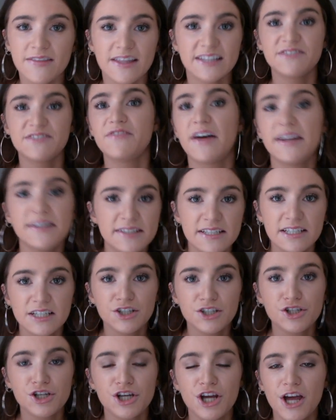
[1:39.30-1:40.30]
that's
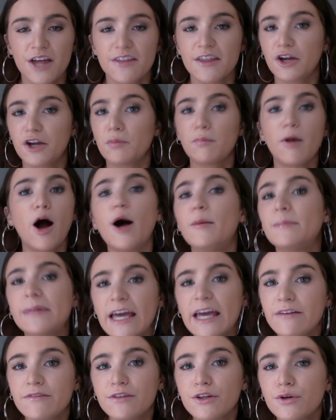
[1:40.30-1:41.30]
vintage, that your mom
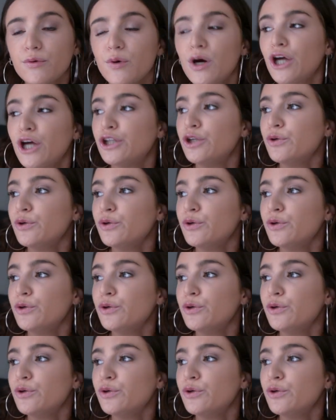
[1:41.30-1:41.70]
gave you,